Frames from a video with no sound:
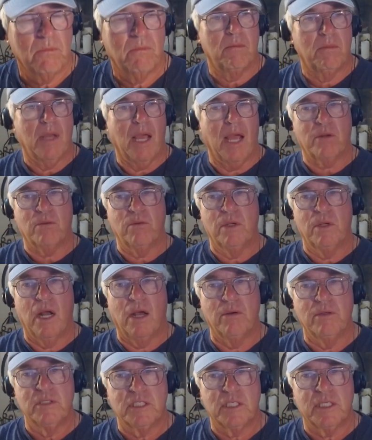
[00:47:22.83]
Back when I
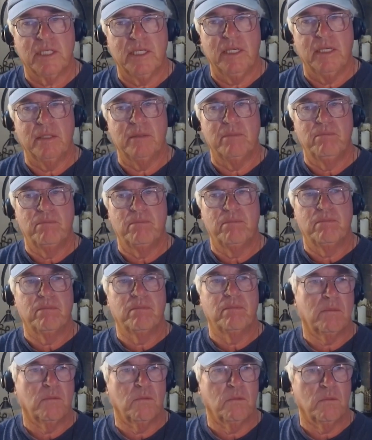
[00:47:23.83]
was a kid,
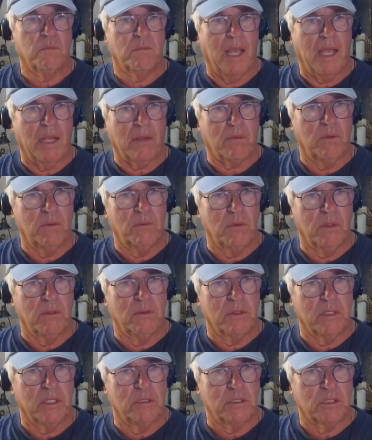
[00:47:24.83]
back when
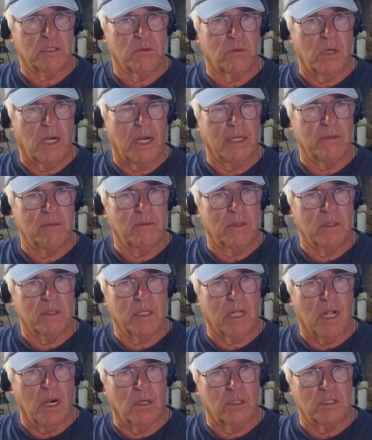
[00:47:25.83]
we used to ride in
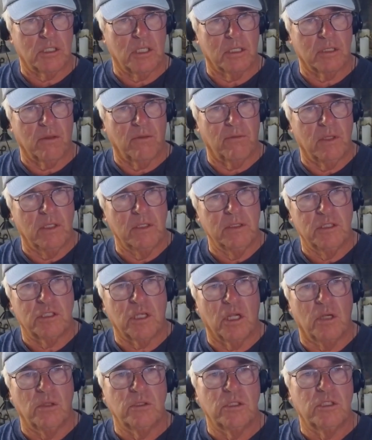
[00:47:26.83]
cars like the
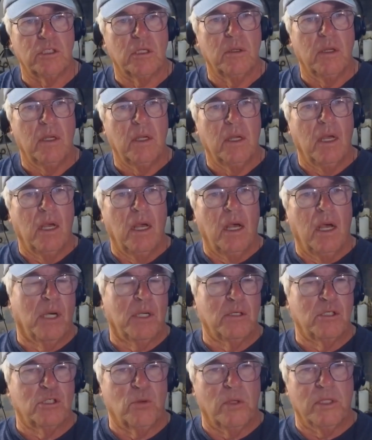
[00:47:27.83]
Flintstones,
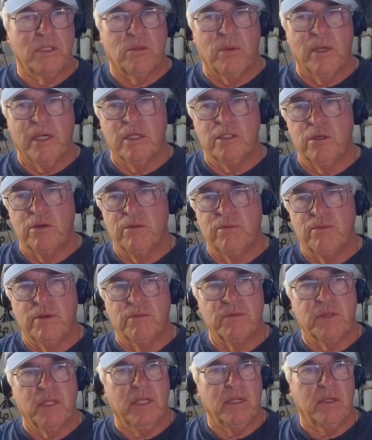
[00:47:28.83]
putters weighed
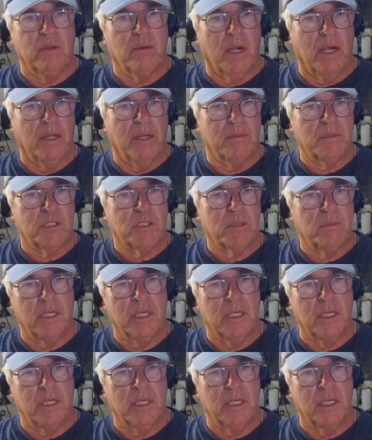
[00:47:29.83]
315 grams.